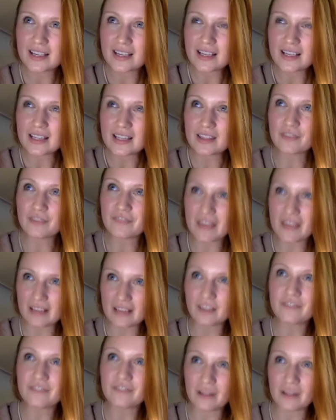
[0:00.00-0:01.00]
the feel
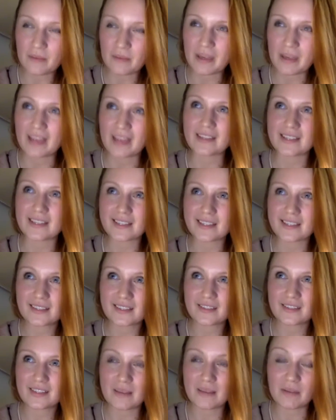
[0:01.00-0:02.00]
of filming it is
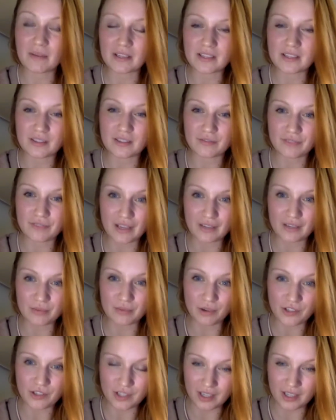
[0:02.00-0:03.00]
similar to the feel of
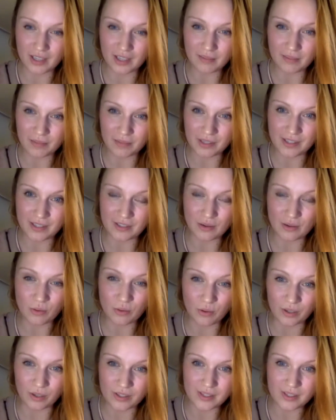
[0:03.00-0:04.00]
watching it, because it's
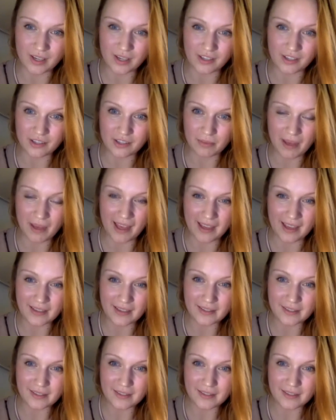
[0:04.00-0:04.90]
all at such a pace.